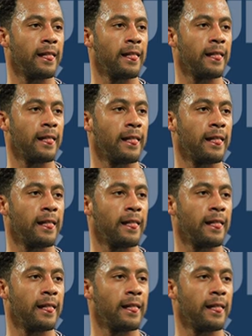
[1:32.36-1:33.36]

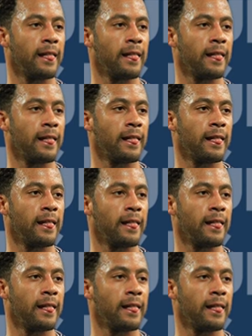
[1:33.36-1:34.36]

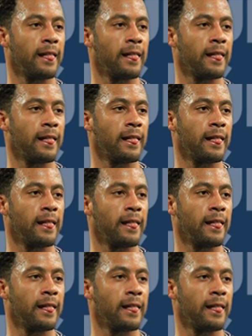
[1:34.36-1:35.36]

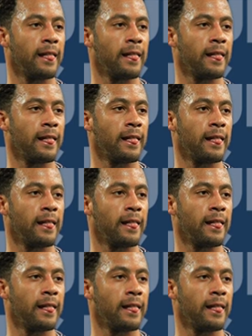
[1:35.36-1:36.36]

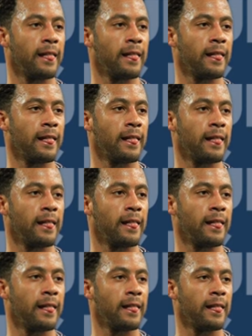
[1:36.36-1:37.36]

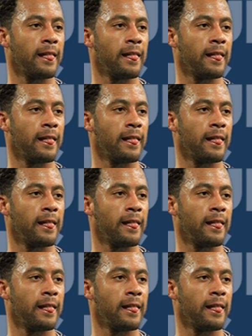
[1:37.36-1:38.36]

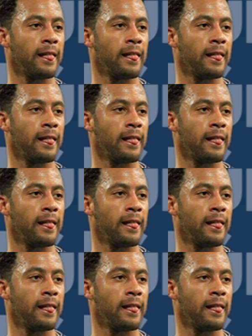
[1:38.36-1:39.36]

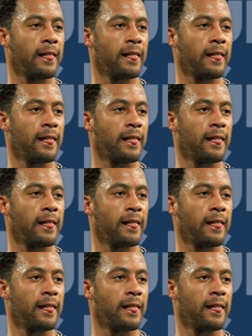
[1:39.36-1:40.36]
This person isn't speaking.